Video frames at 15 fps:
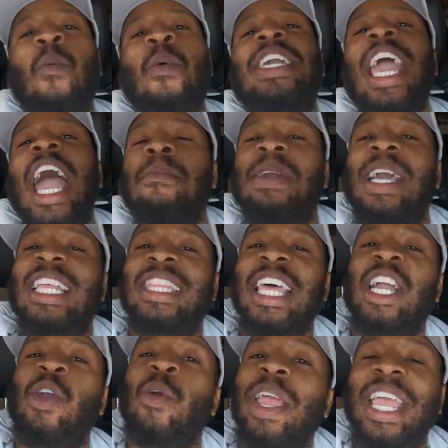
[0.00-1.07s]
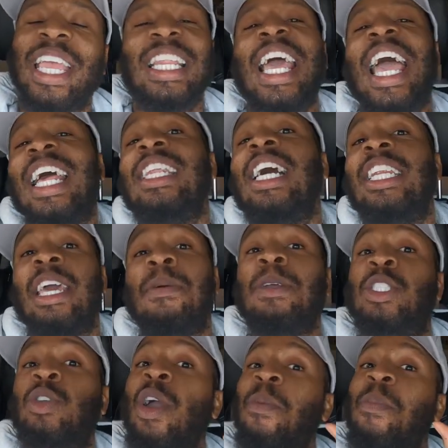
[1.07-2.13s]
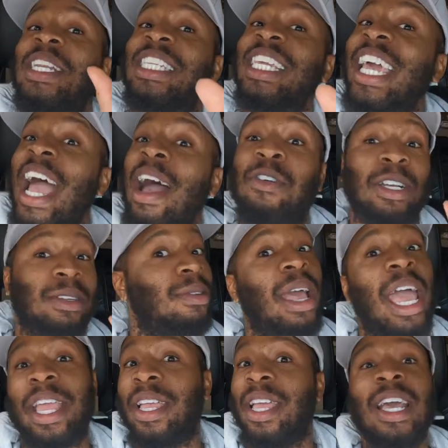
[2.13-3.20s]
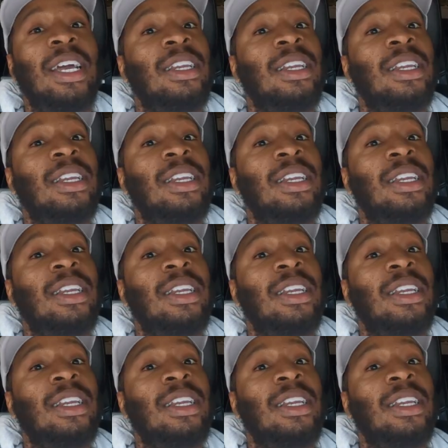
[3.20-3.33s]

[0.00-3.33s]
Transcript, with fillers: We came and got that green and nothing in between. We did have a, hey,